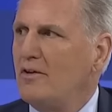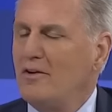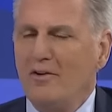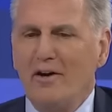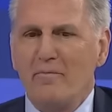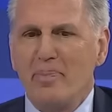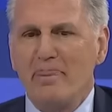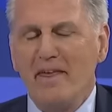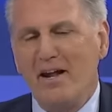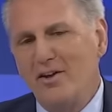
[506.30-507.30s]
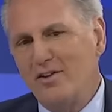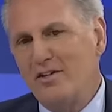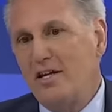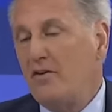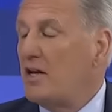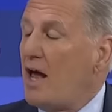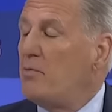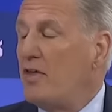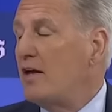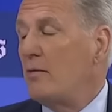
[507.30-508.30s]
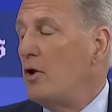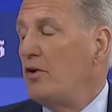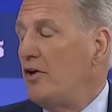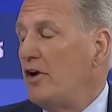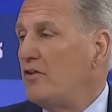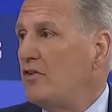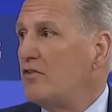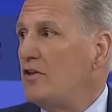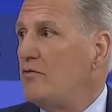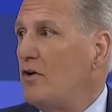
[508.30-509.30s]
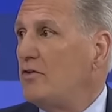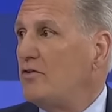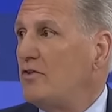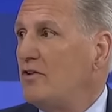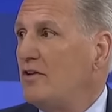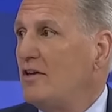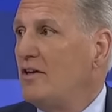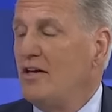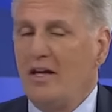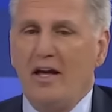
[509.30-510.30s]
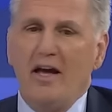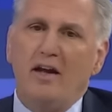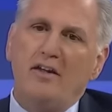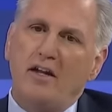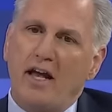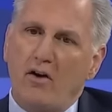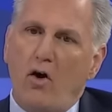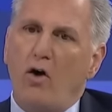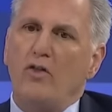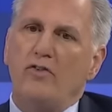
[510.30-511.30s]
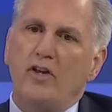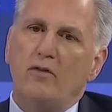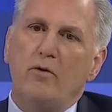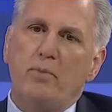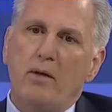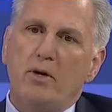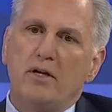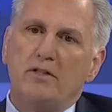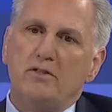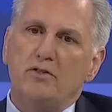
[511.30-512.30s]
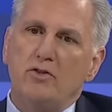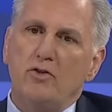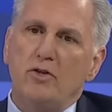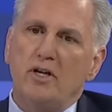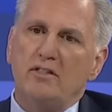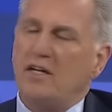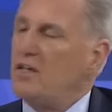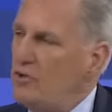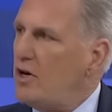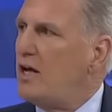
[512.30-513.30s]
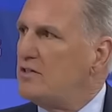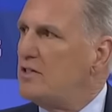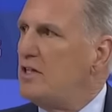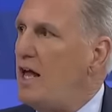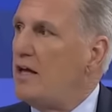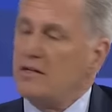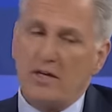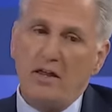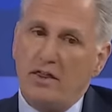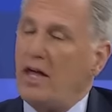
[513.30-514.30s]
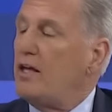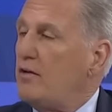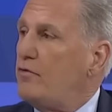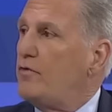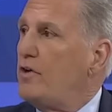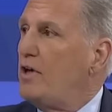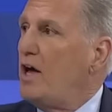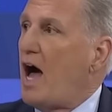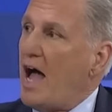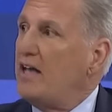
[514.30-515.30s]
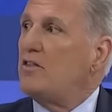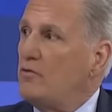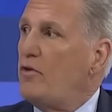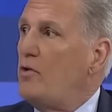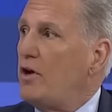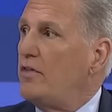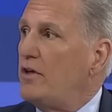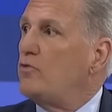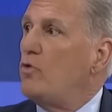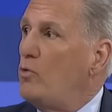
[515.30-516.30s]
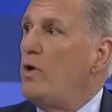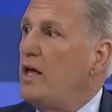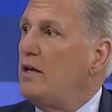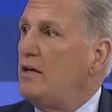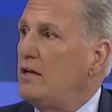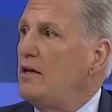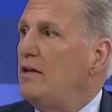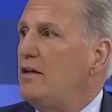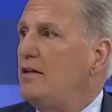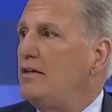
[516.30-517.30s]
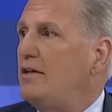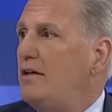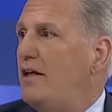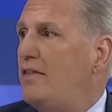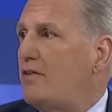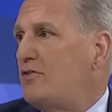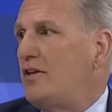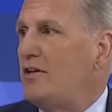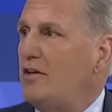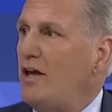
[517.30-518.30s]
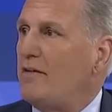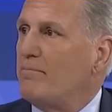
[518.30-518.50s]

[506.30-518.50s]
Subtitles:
Right? And I look at the TV and I'm thinking I'm only going to get 60 votes. And then I call the Senate Republicans, Thune, and I say, can you guys delay? Because I think if I get the vote on this, we'll win. And that's the end of the day.